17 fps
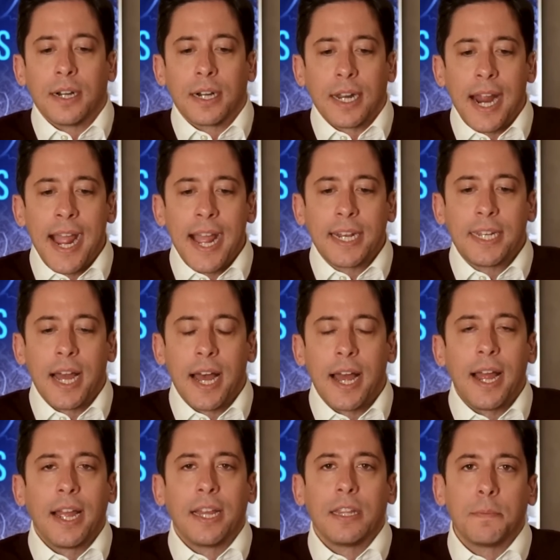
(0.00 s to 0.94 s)

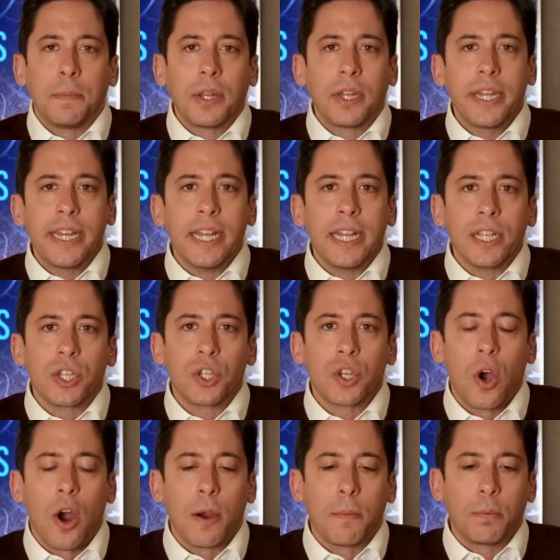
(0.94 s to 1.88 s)
Greta and the
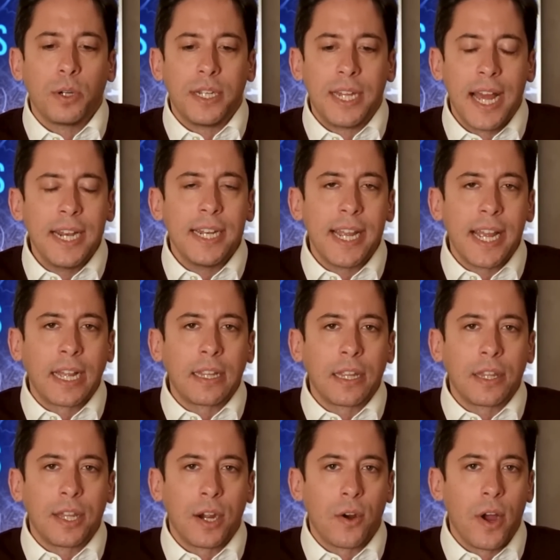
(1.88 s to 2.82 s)
police are
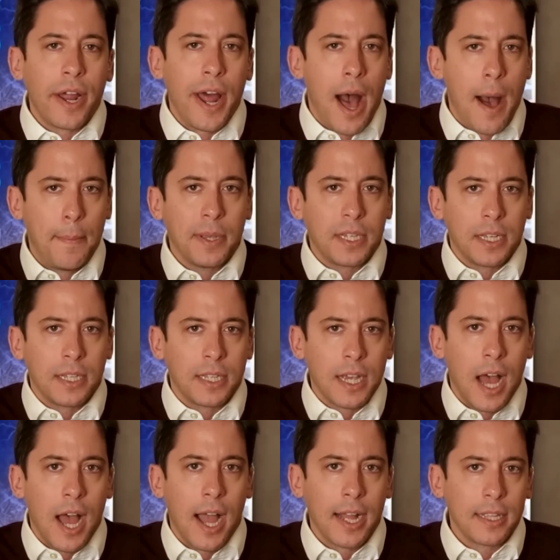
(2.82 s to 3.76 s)
pretending that they're on opposite
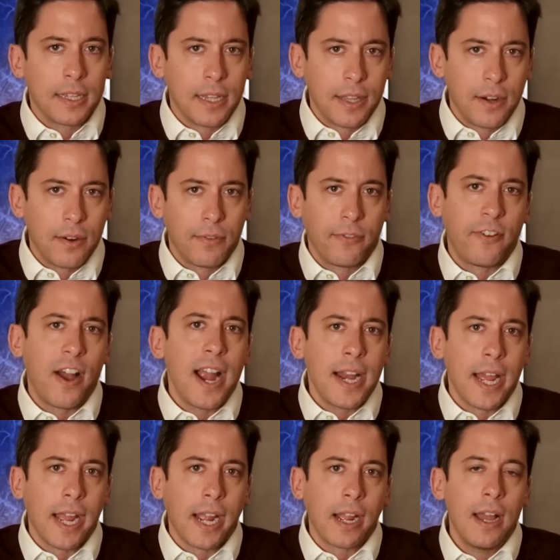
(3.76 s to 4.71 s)
sides and they're
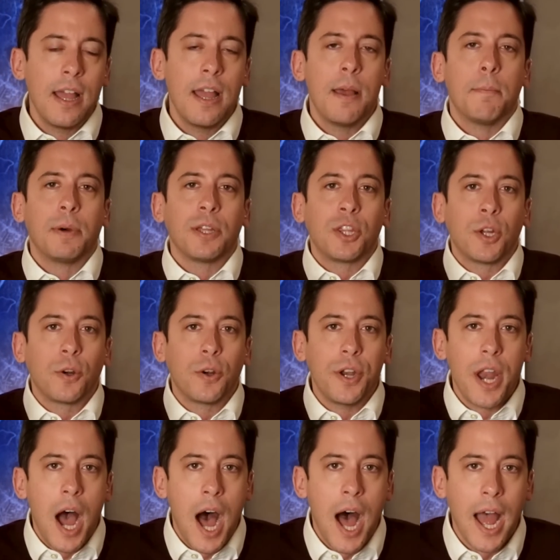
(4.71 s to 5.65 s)
fighting, but they're
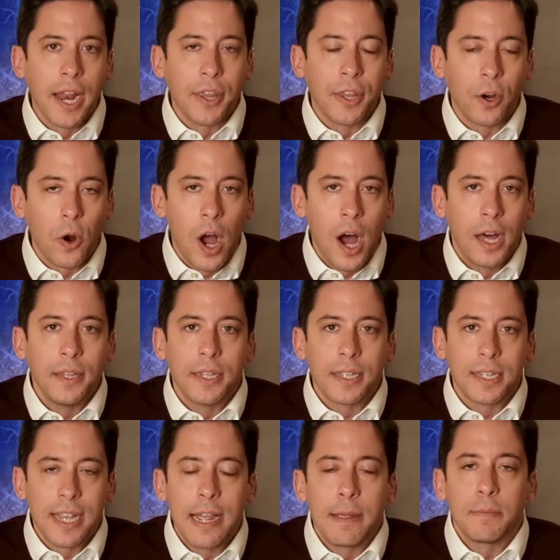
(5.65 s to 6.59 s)
not. They're on
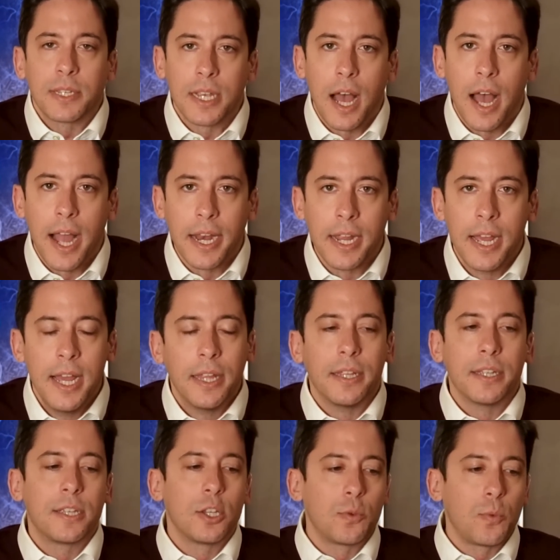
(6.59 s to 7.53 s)
the same side.
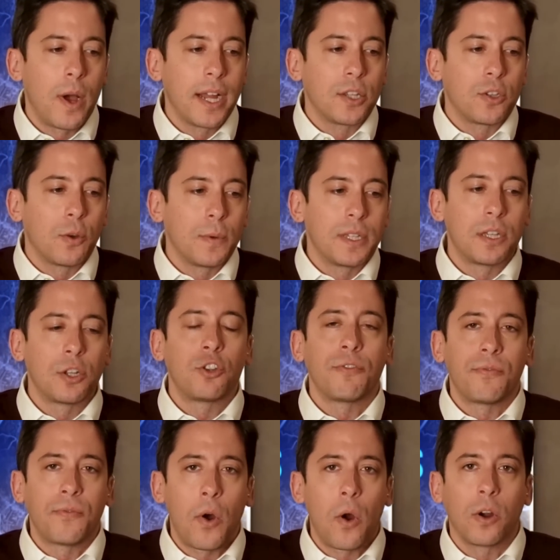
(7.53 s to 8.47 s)
This is why it's always
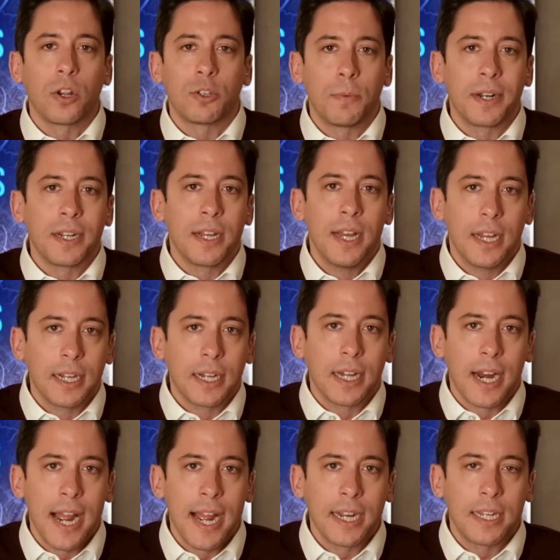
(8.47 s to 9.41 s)
such a farce when
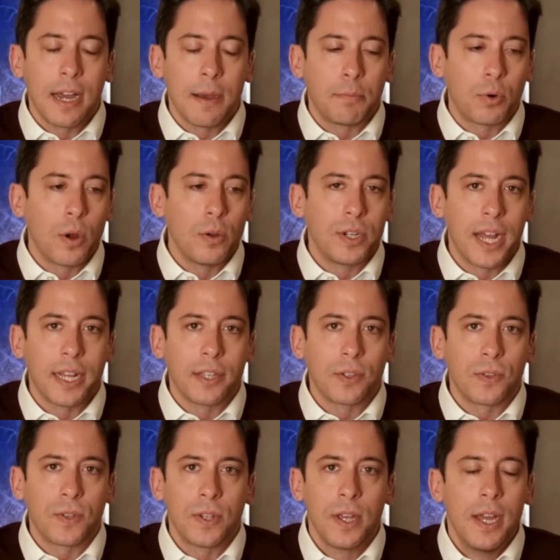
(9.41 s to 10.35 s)
Greta
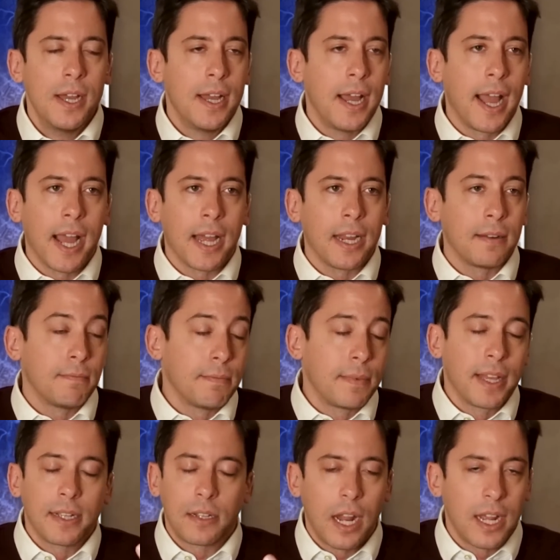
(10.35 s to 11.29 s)
protests at
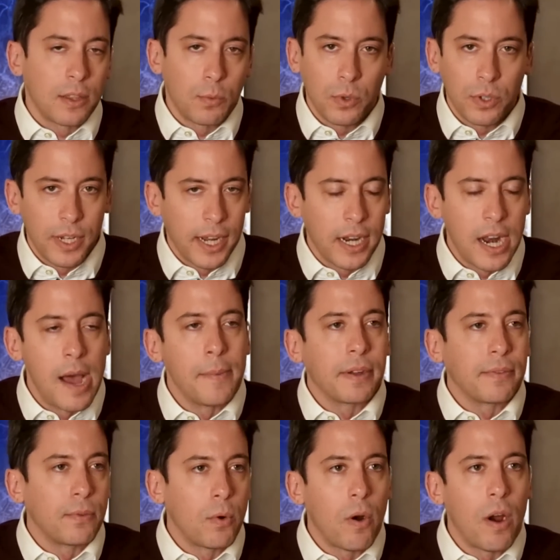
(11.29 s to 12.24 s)
things like the World
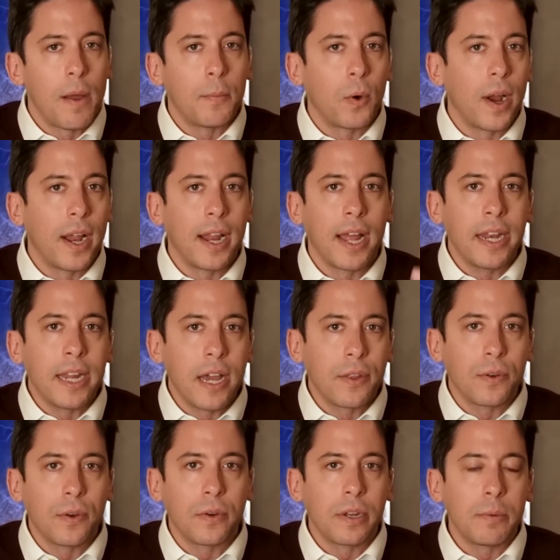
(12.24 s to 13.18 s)
Economic Forum or any
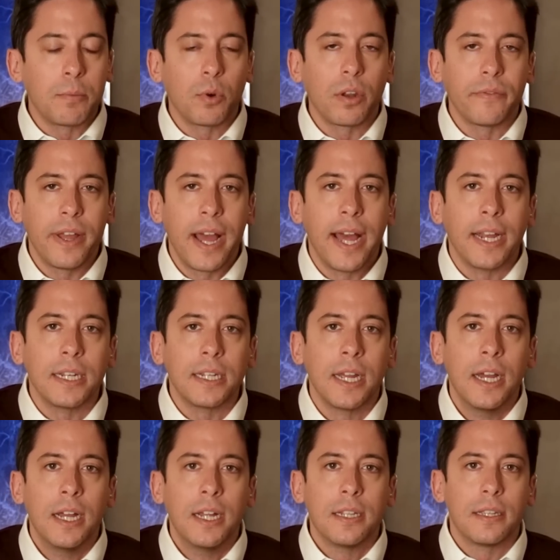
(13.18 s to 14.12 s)
other liberal
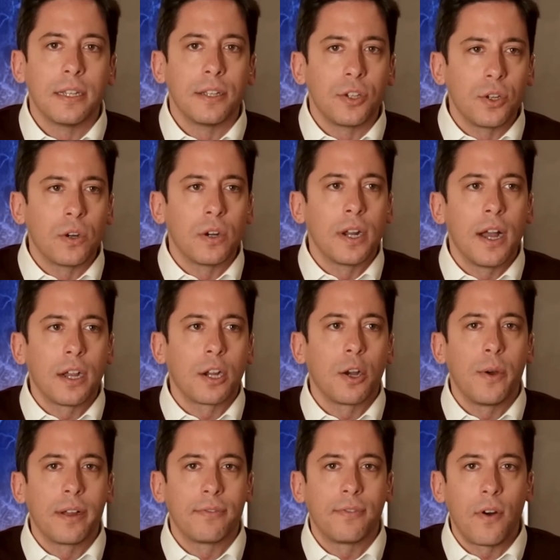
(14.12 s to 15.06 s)
event, says, You're
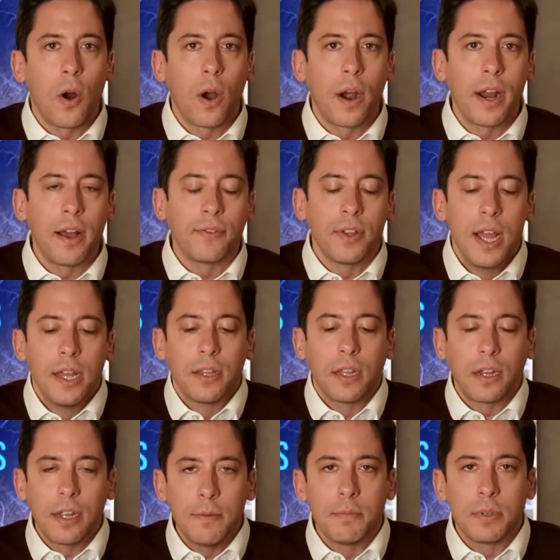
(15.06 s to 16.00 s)
not going far enough.
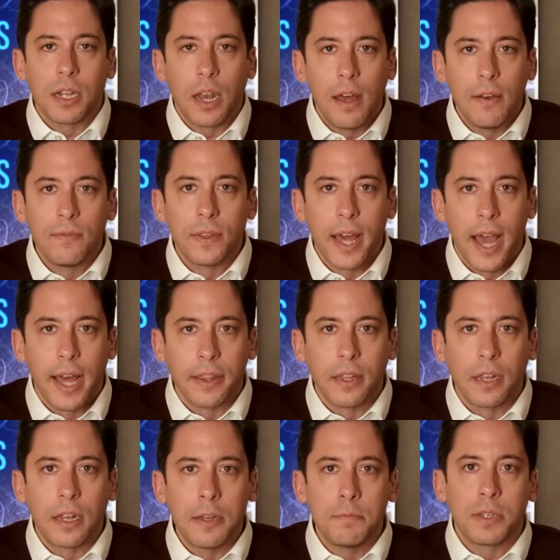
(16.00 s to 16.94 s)
The libs love
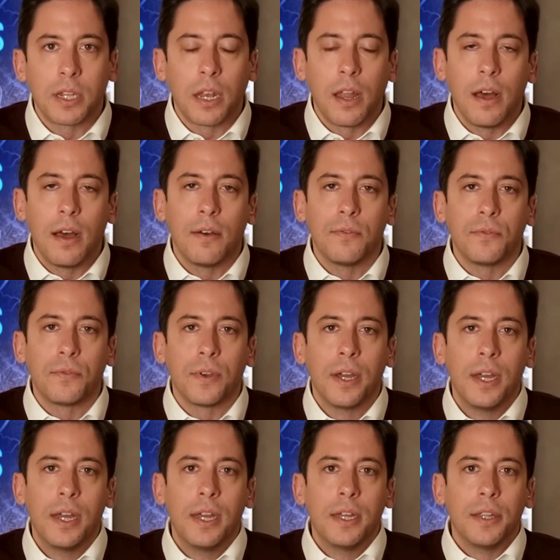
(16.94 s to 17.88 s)
that. The libs love
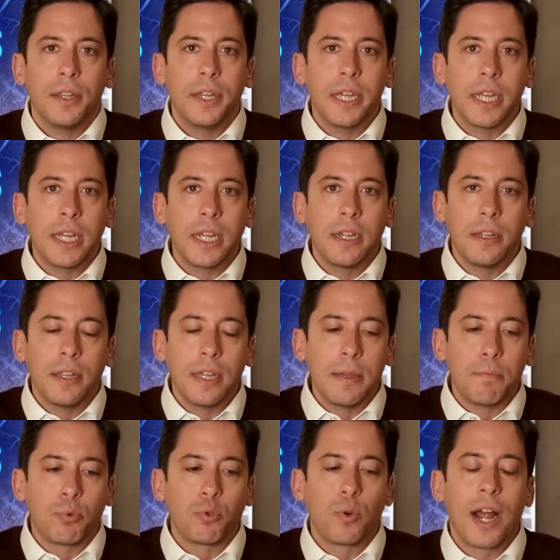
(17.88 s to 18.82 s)
the,
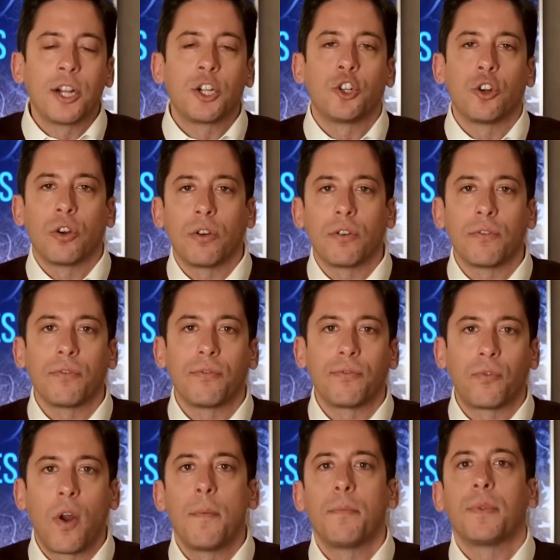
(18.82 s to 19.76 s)
the pressure
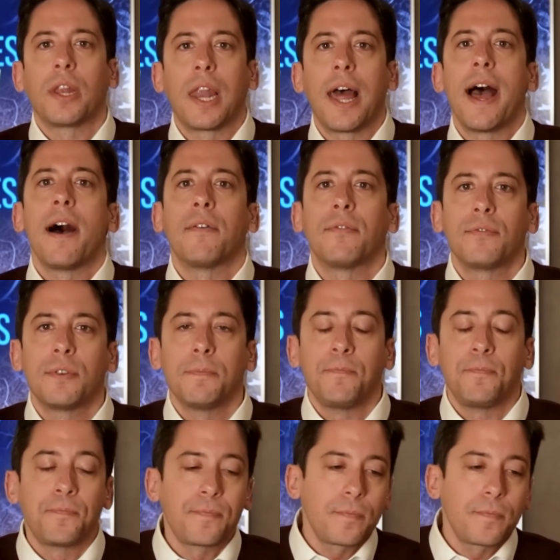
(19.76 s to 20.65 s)
from the left